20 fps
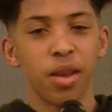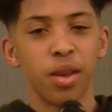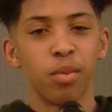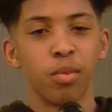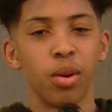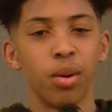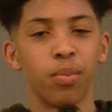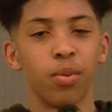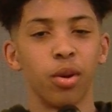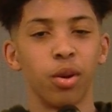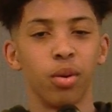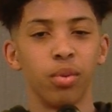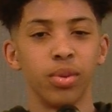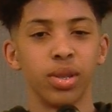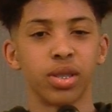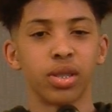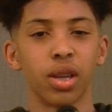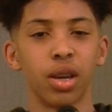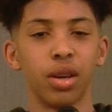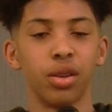My poem
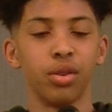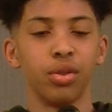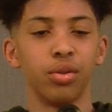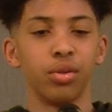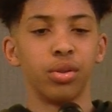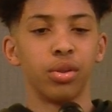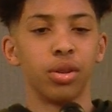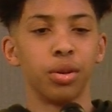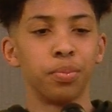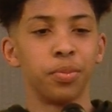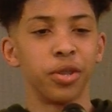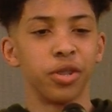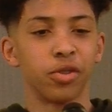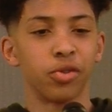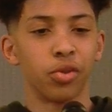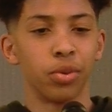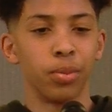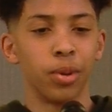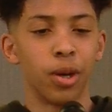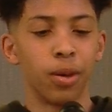is titled, A Piece
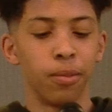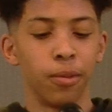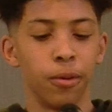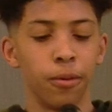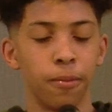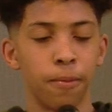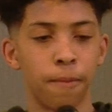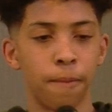for Mama.